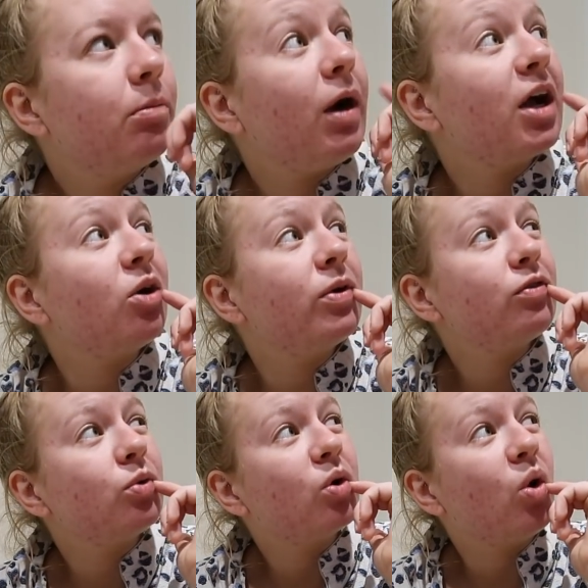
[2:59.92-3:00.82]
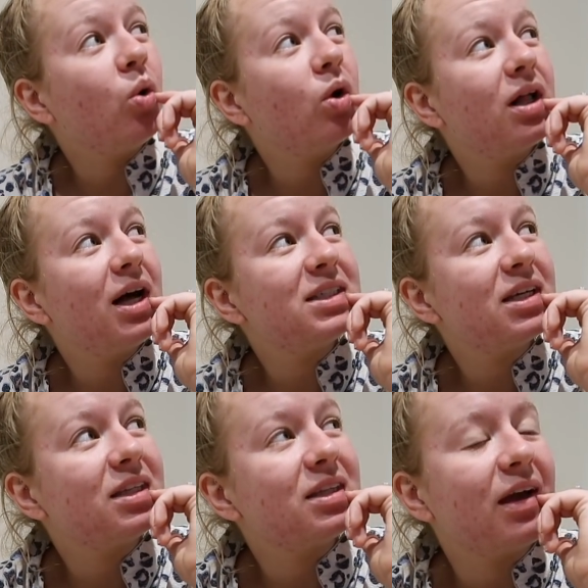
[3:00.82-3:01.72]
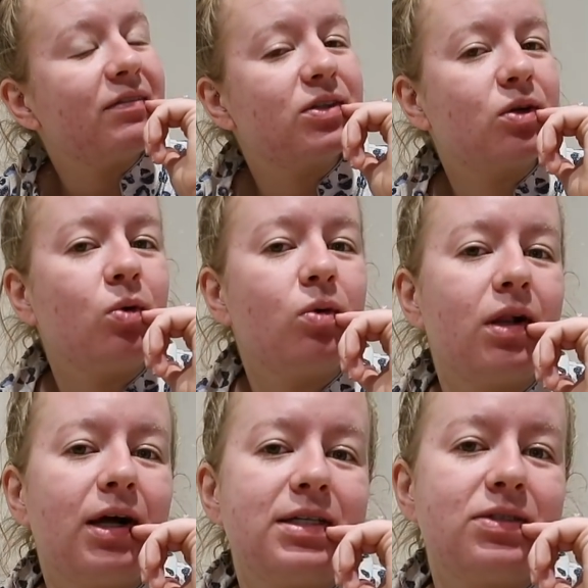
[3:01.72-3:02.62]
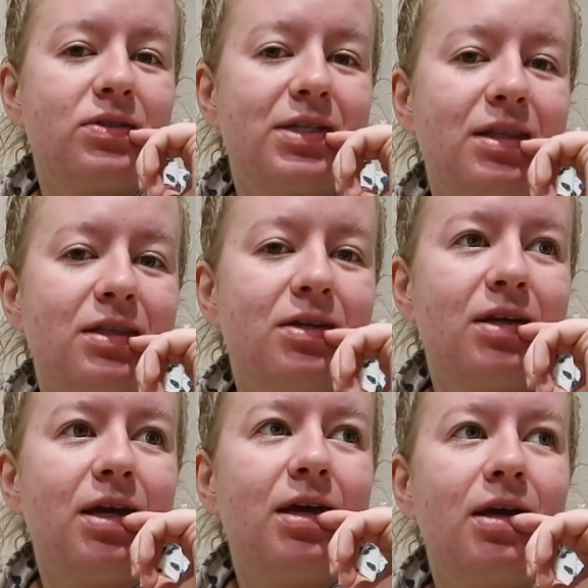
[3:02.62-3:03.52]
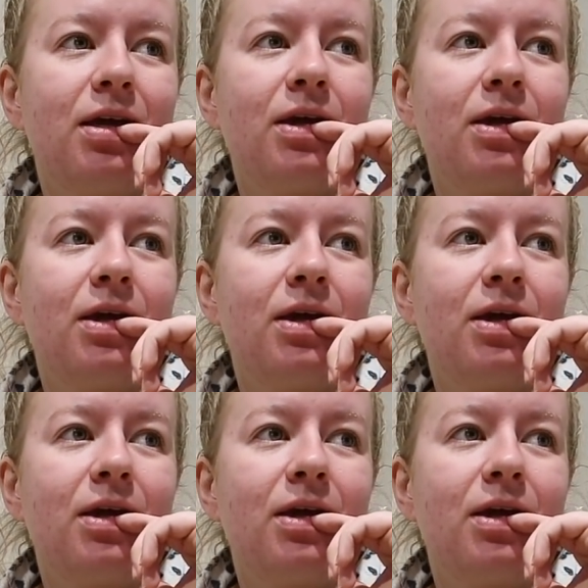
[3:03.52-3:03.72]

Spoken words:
Might go into a core class. I think they have a core class on at 10:30.